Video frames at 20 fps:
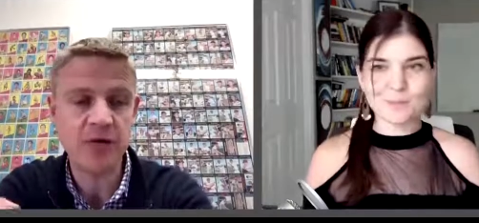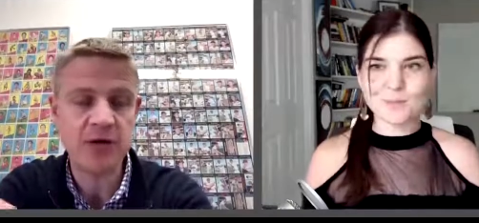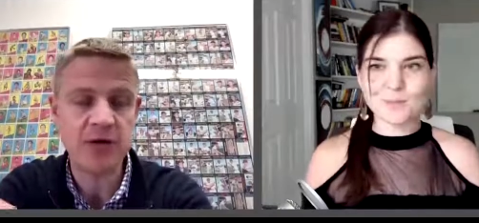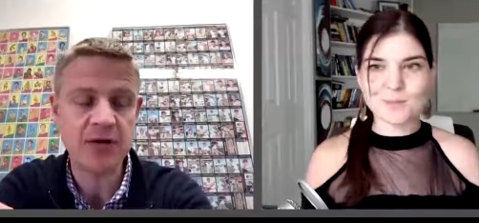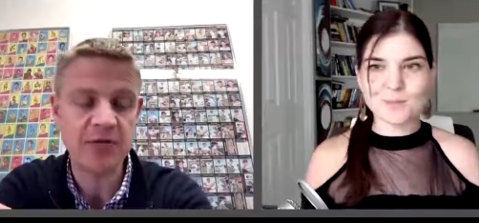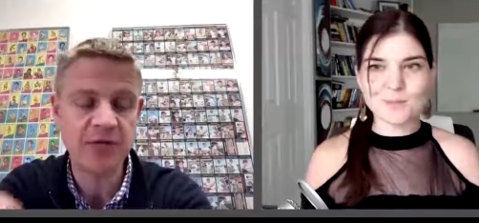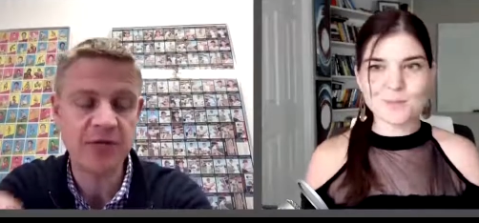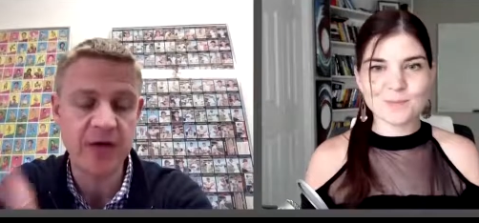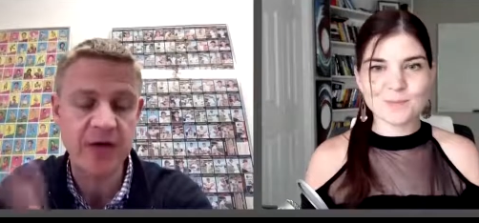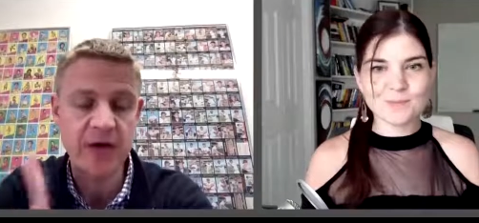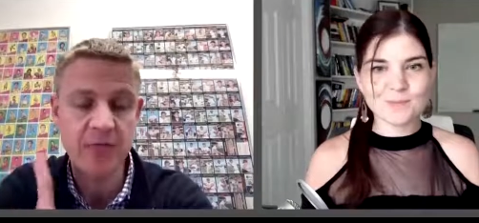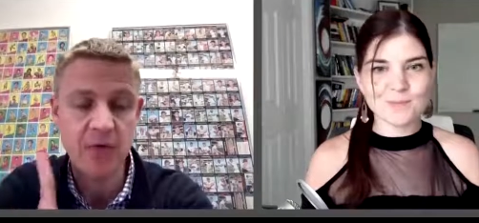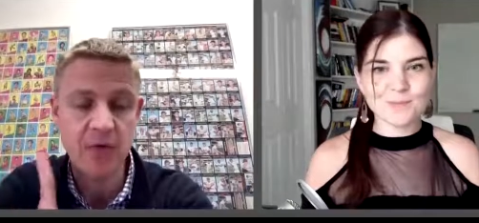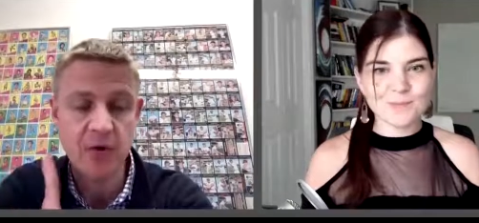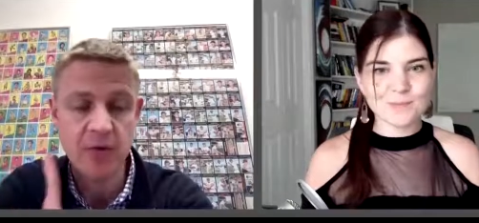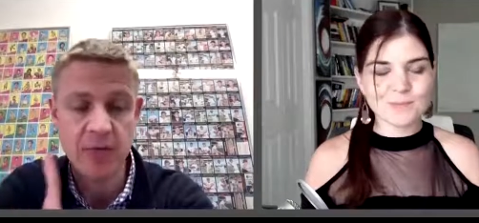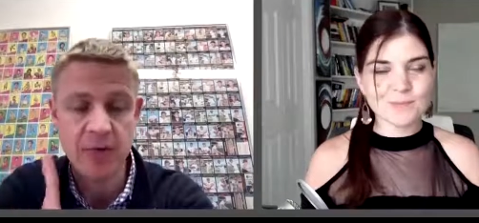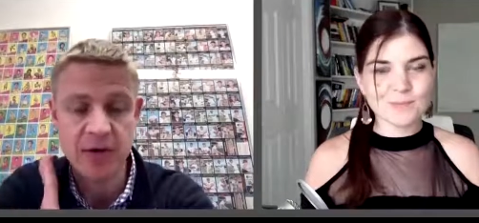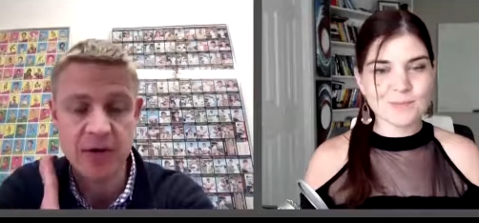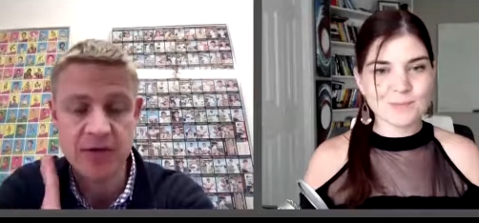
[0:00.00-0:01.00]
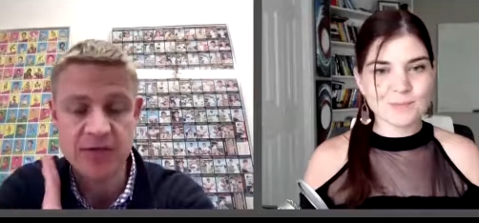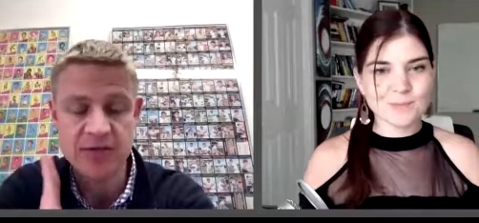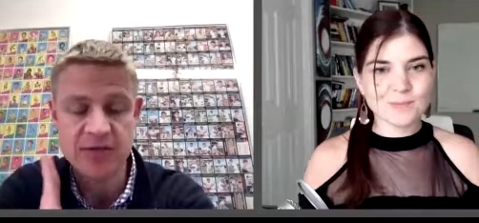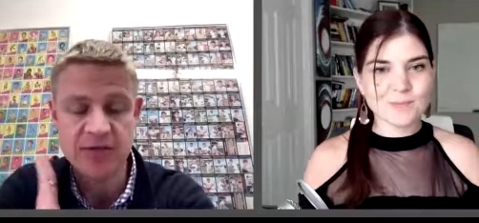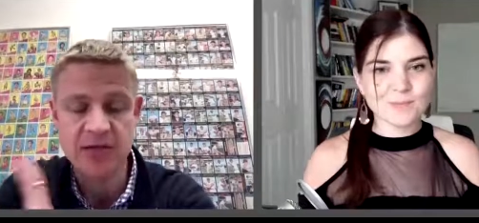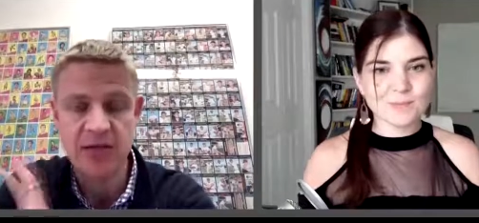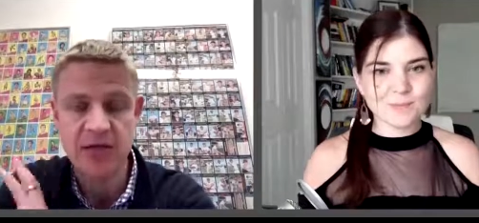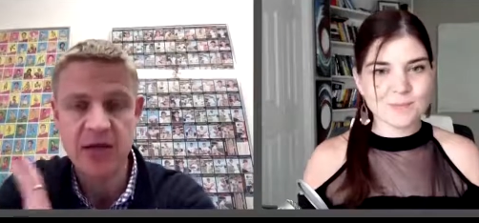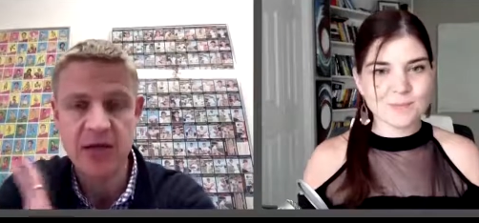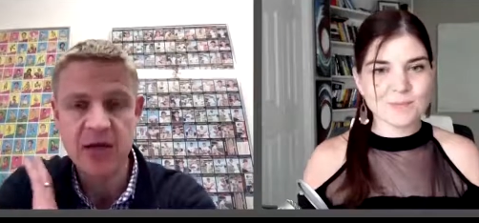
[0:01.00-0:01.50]
Speaker 1: You can find more about us
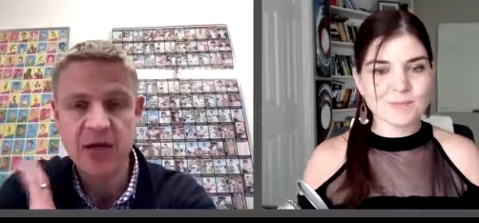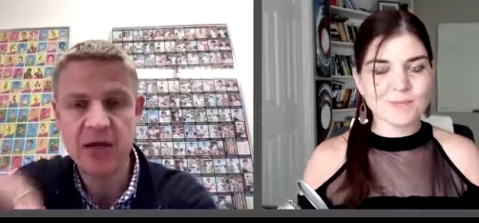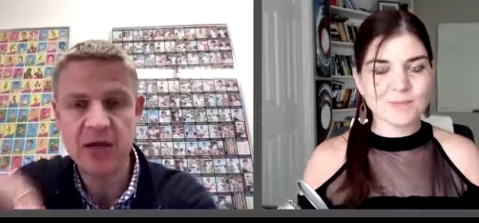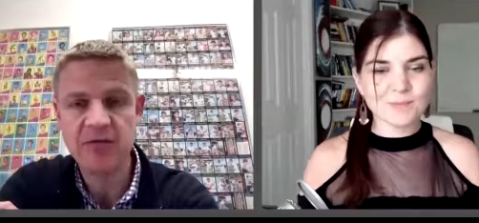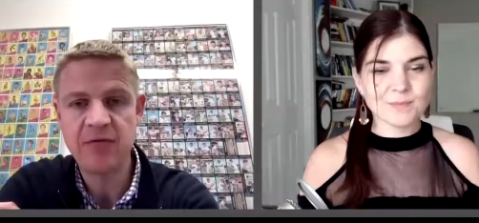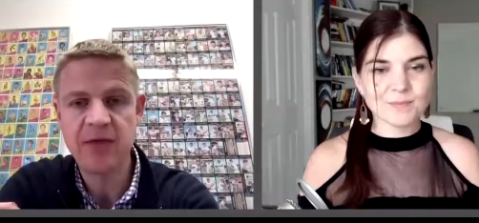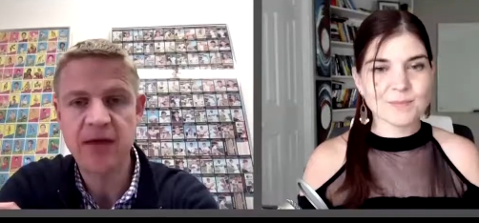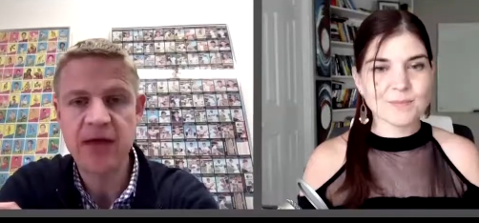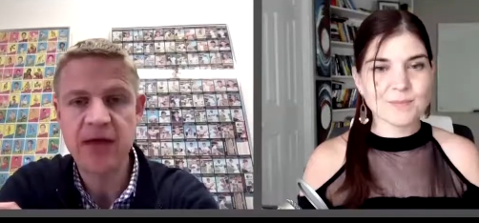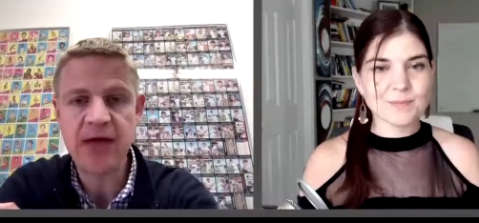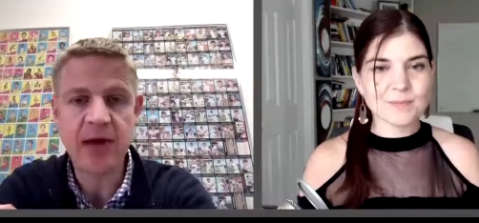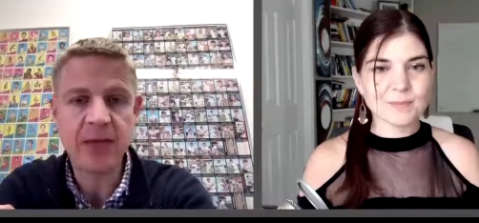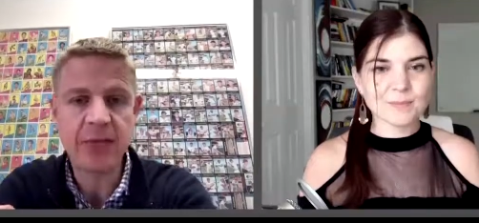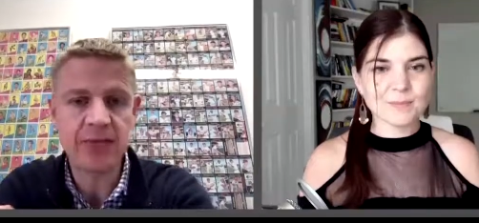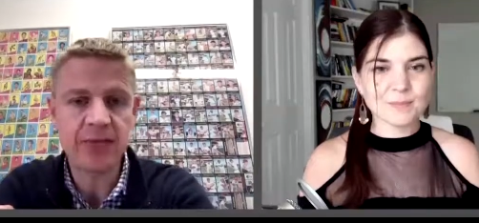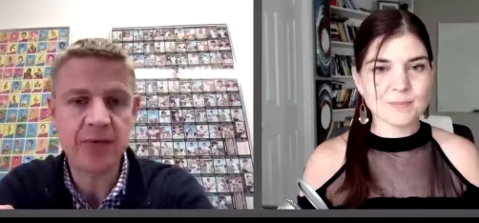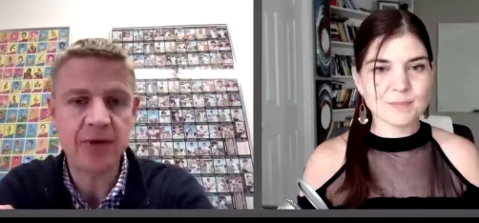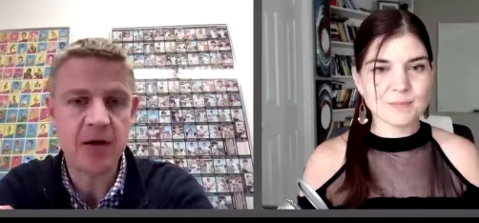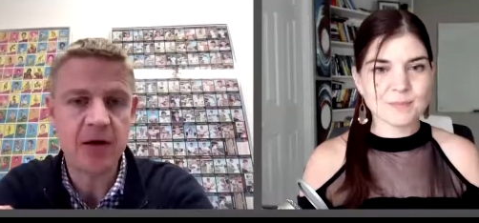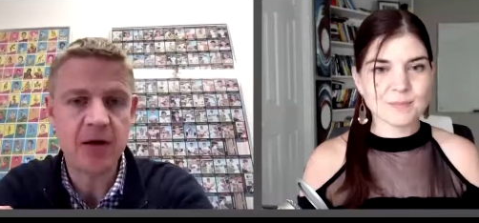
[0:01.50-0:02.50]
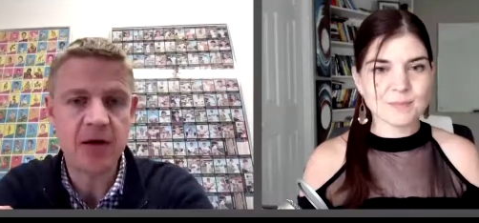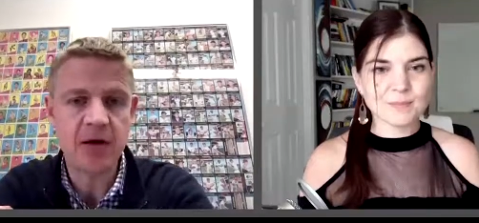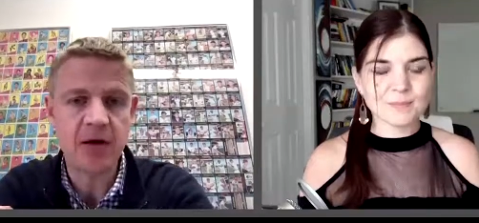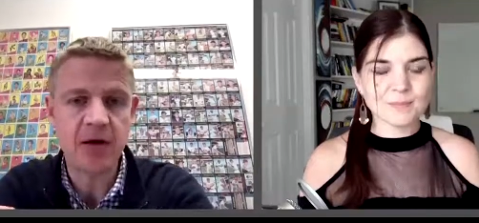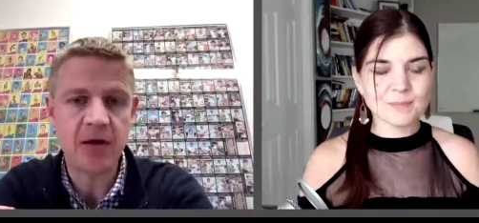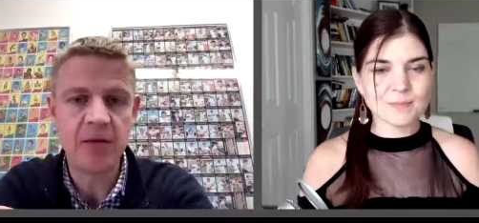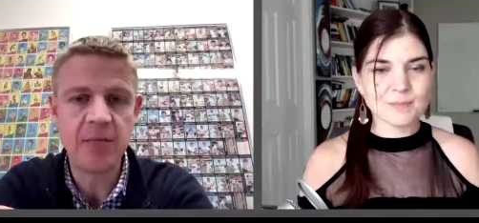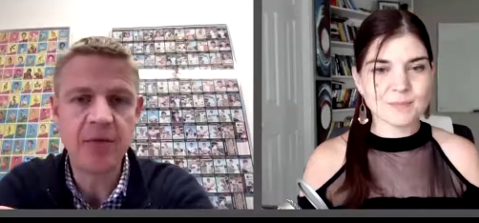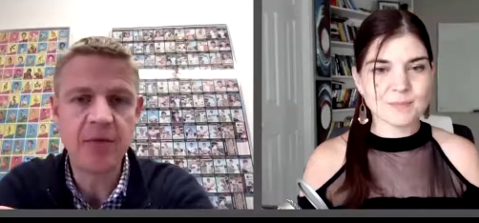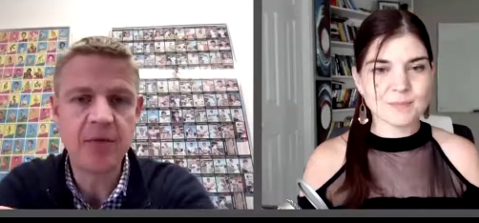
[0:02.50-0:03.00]
at
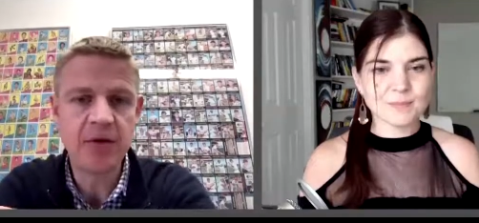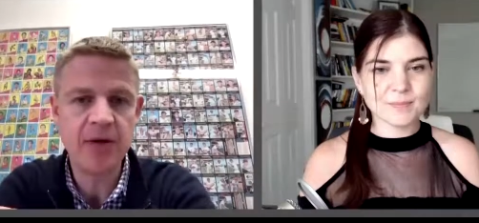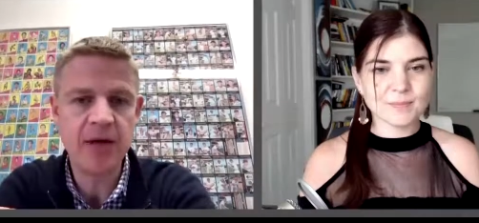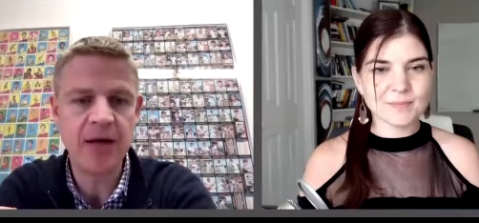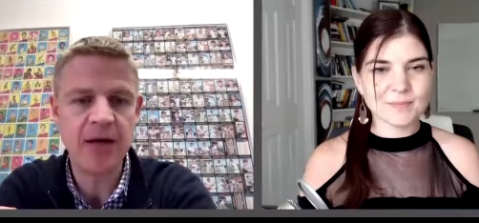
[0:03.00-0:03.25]
flickapp.com,